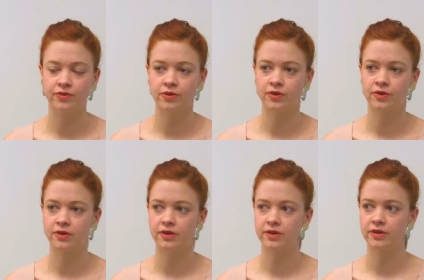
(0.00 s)

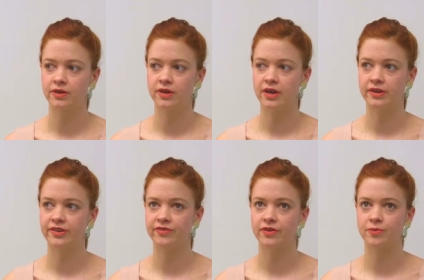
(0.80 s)
for a
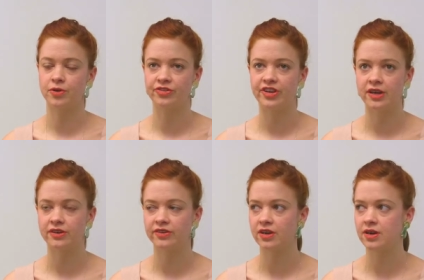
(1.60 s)
different
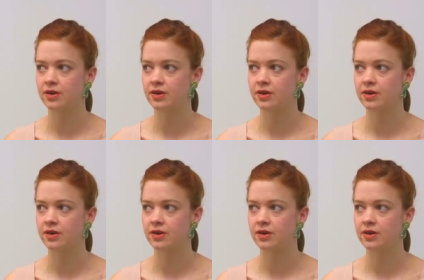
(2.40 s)
project